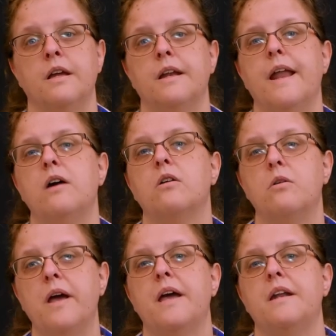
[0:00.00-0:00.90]
Now
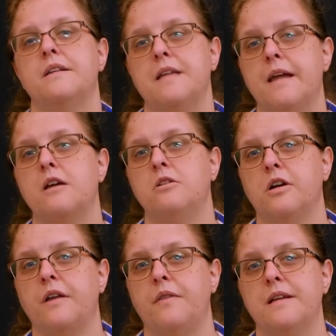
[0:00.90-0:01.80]
go ahead and take a
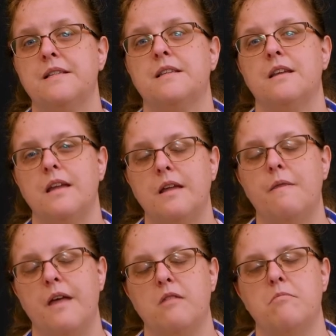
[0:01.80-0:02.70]
look at this
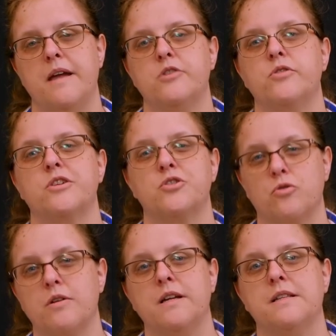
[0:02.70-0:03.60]
in that matrix
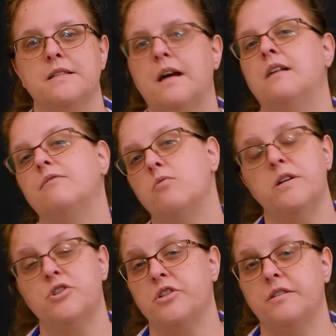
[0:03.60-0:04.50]
grid style of
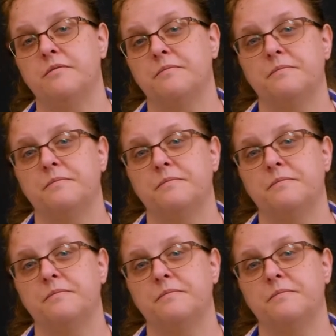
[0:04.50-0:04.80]
question.